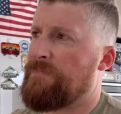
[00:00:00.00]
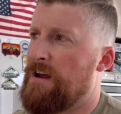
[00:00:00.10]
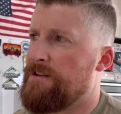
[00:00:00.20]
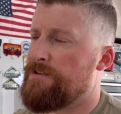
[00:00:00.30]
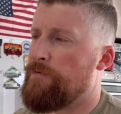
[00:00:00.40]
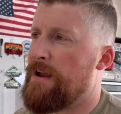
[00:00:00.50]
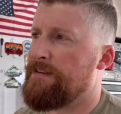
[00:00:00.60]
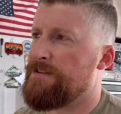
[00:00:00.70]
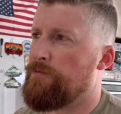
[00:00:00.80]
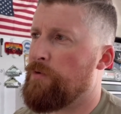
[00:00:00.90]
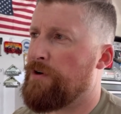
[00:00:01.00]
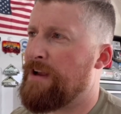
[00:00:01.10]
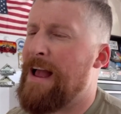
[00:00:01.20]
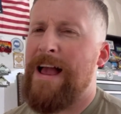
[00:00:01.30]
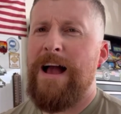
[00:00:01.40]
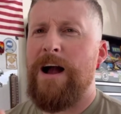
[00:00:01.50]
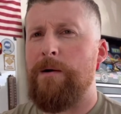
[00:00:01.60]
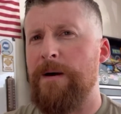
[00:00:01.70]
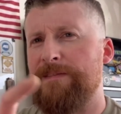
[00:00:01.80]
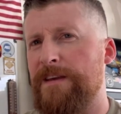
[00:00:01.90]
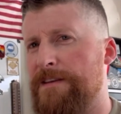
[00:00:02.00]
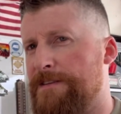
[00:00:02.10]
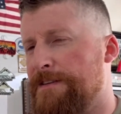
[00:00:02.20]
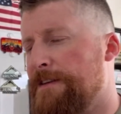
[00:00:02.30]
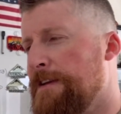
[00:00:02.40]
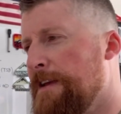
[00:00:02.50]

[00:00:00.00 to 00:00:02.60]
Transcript: this rack doesn't work? How about this?